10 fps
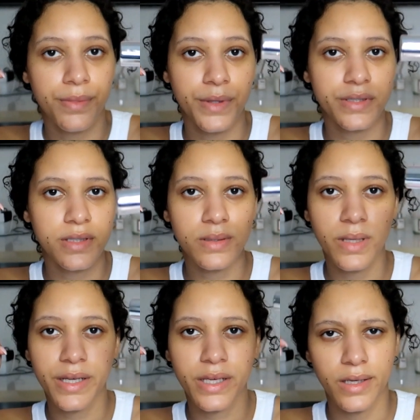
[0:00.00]
This is
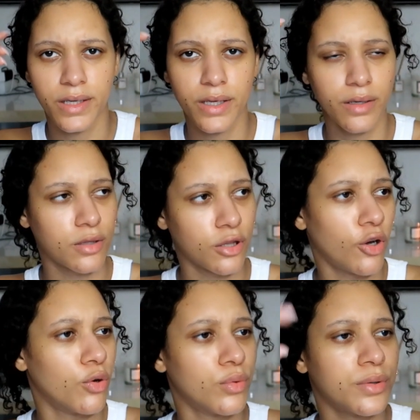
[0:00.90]
like a
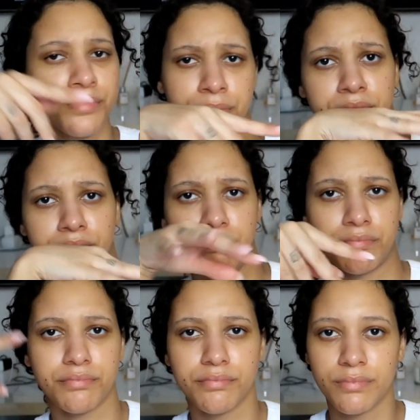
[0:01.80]
glow
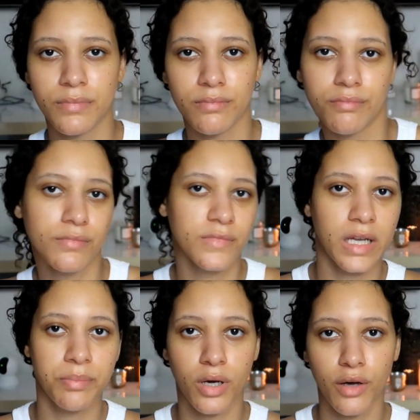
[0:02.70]

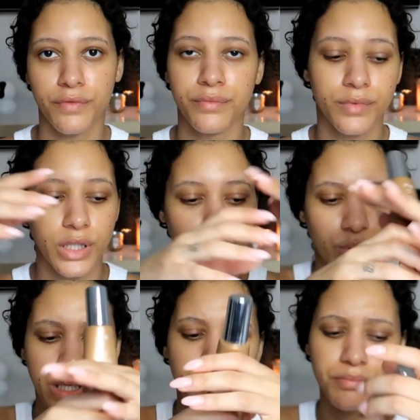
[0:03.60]
type of
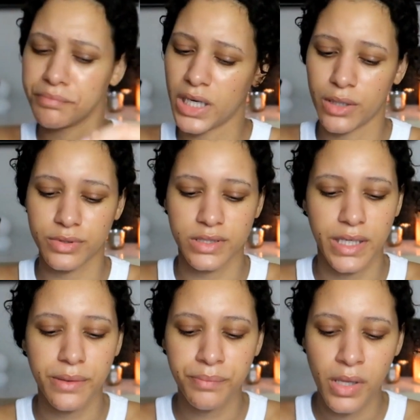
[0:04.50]
cream, I would
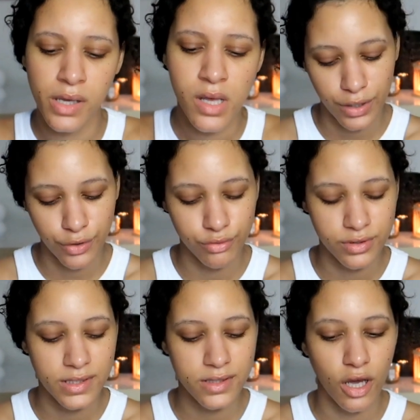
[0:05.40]
say. I
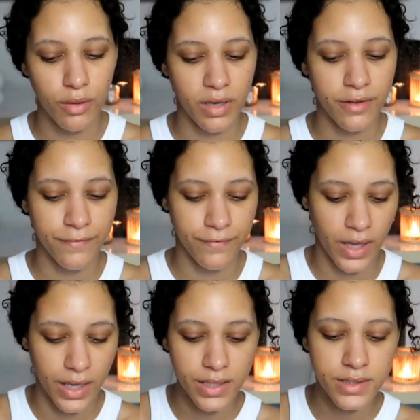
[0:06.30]
use this on my
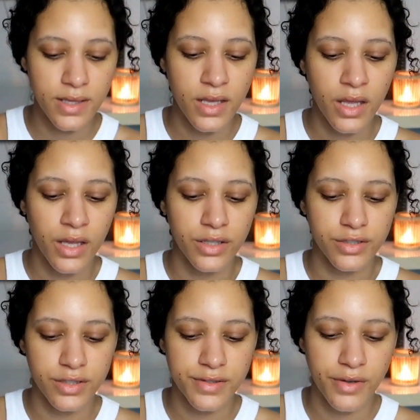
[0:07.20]
face
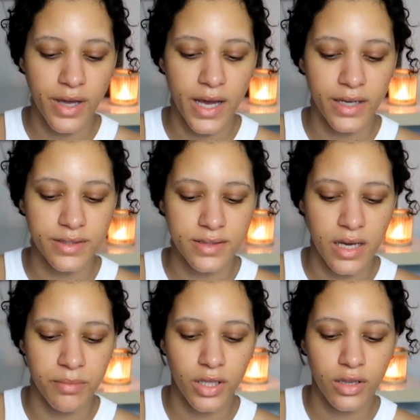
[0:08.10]
just to add
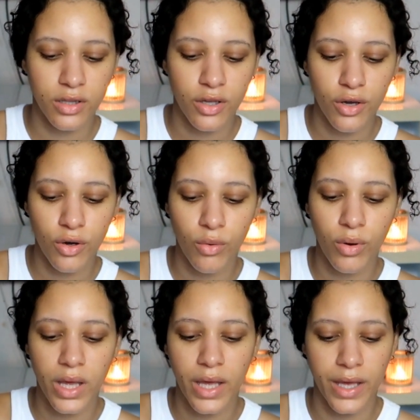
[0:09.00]
some
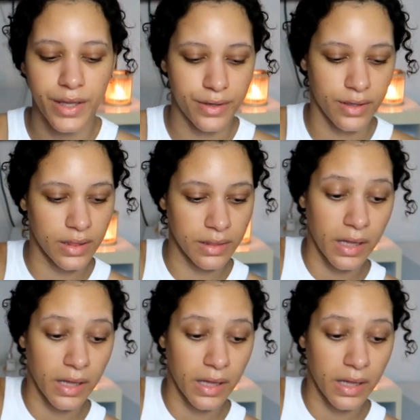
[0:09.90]
glow and